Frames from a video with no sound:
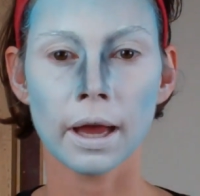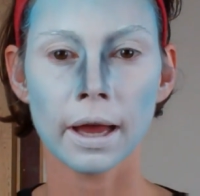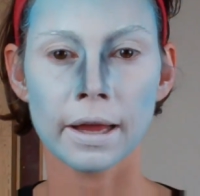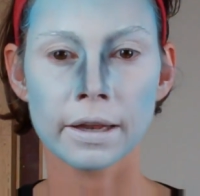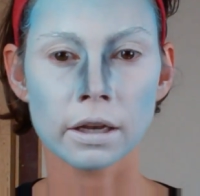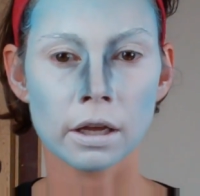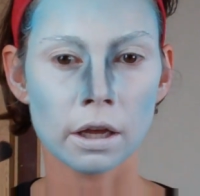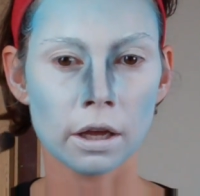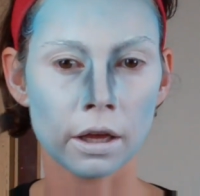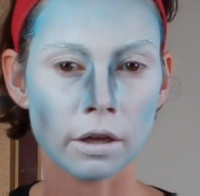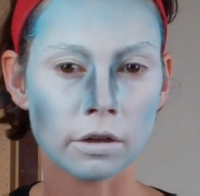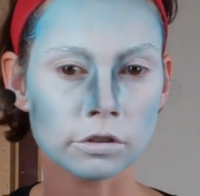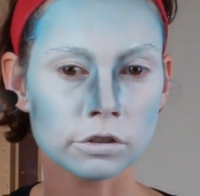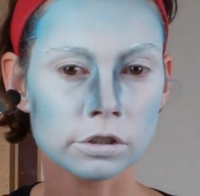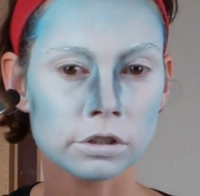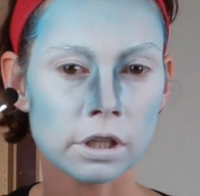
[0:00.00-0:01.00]
And
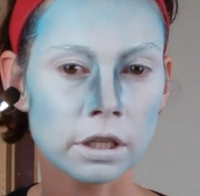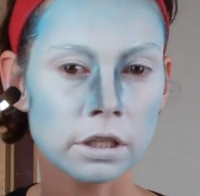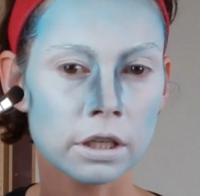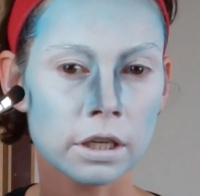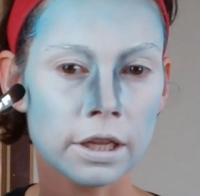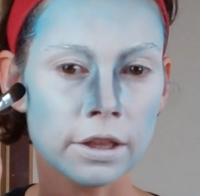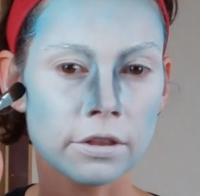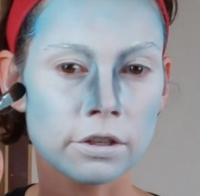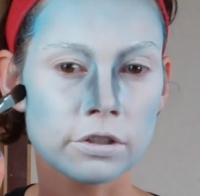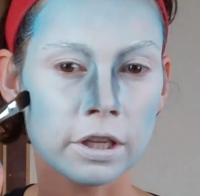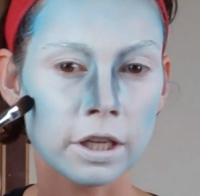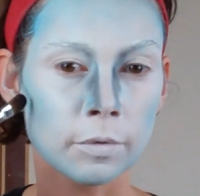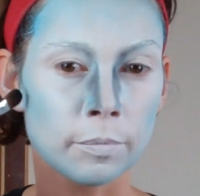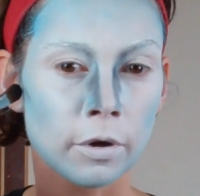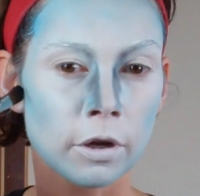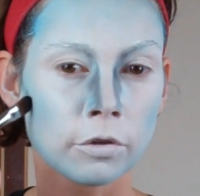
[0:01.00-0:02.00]
just underneath the
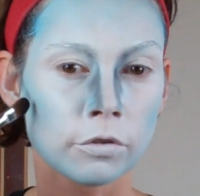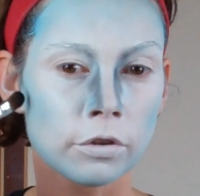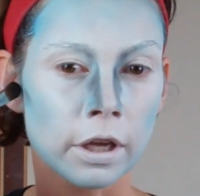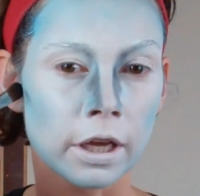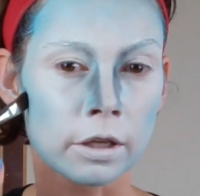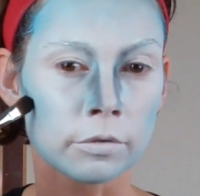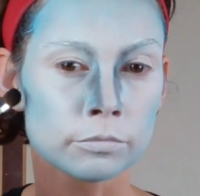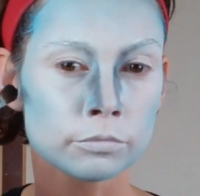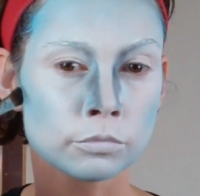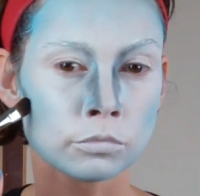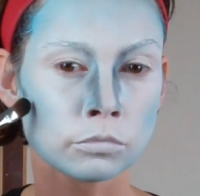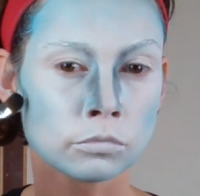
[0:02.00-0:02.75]
cheekbones again.